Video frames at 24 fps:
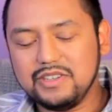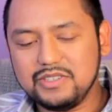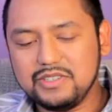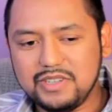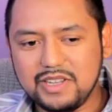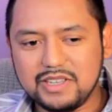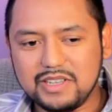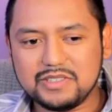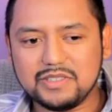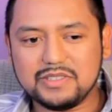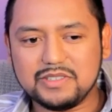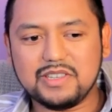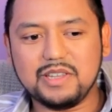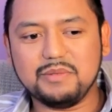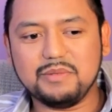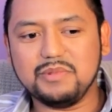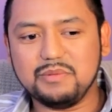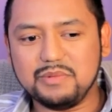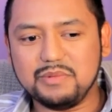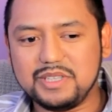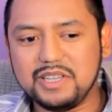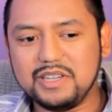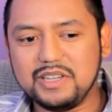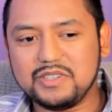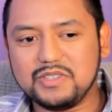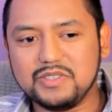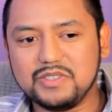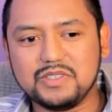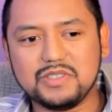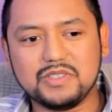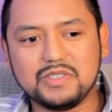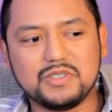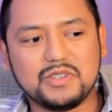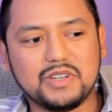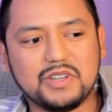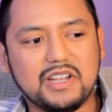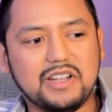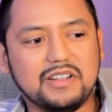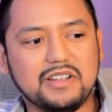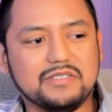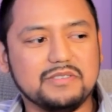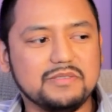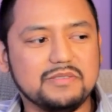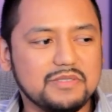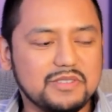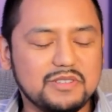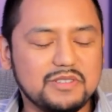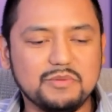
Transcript: she has the same limitations as a child,